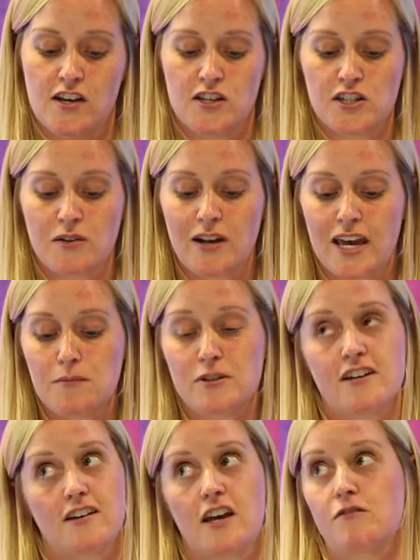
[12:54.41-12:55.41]
So labour
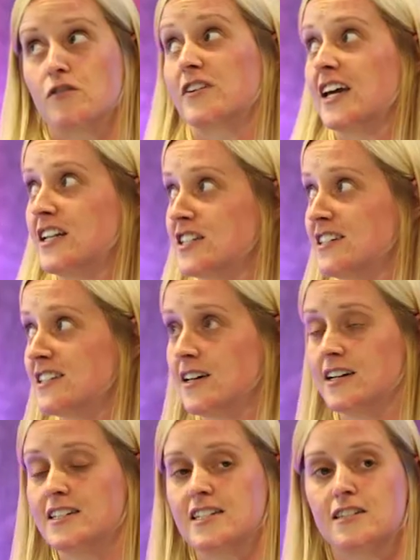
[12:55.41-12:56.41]
turnover of kitchen
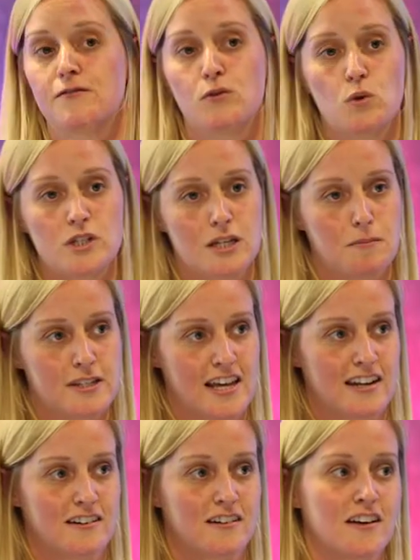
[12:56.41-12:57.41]
designers is
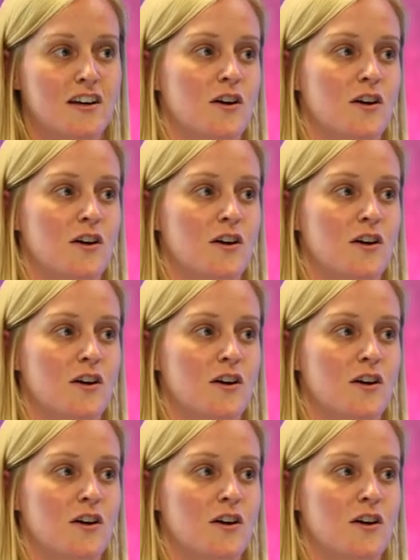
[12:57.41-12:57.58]
40%.